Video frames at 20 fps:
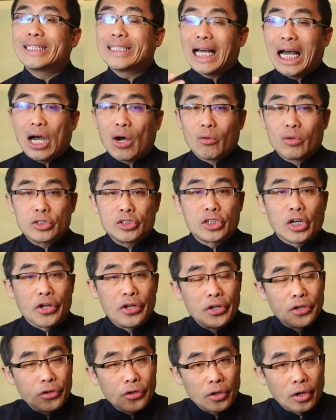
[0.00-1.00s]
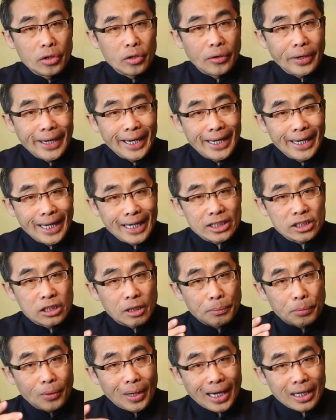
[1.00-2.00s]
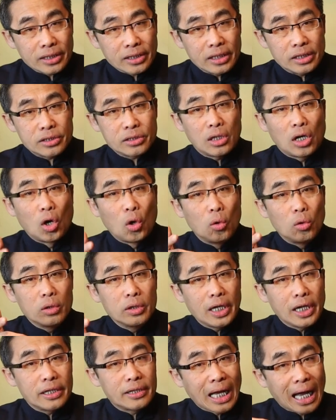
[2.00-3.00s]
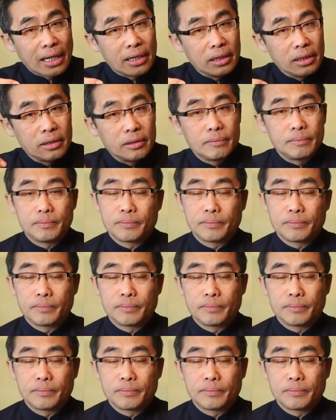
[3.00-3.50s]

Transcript: Daoist internal elixir practice or Nei Dan?